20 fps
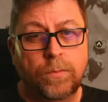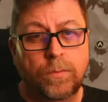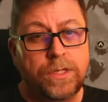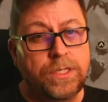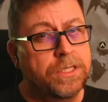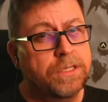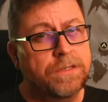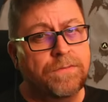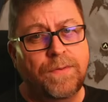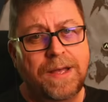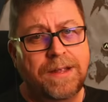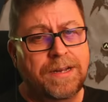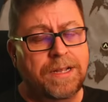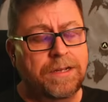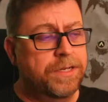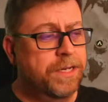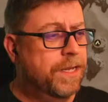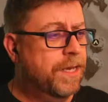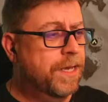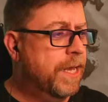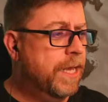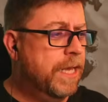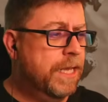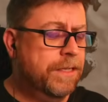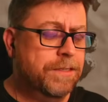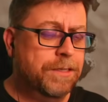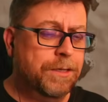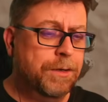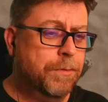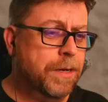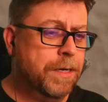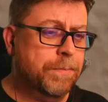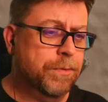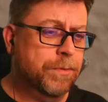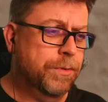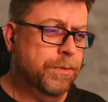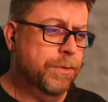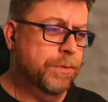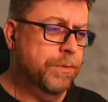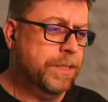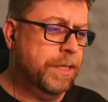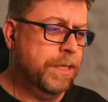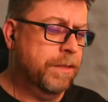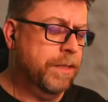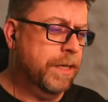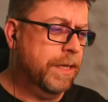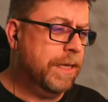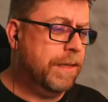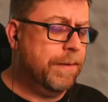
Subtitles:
We just found out today, it's incredible news, I think.